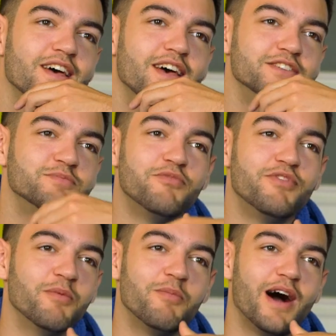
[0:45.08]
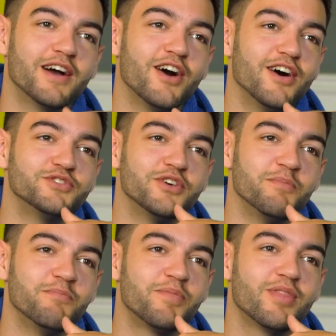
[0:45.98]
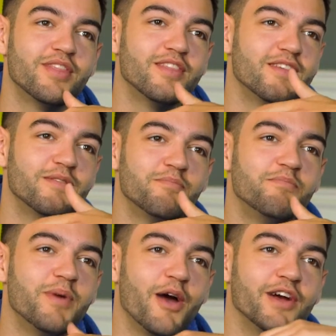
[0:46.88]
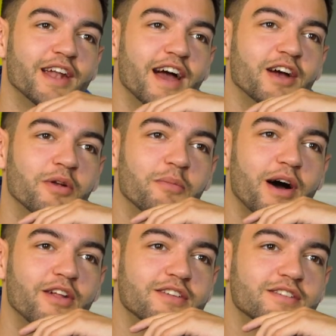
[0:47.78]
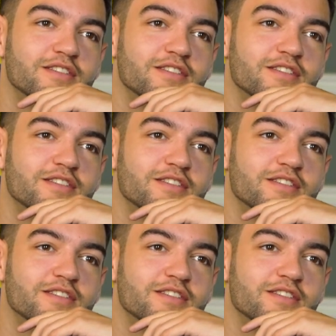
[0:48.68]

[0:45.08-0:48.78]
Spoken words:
It's a film about a guy trying to bury an egg on a mountain.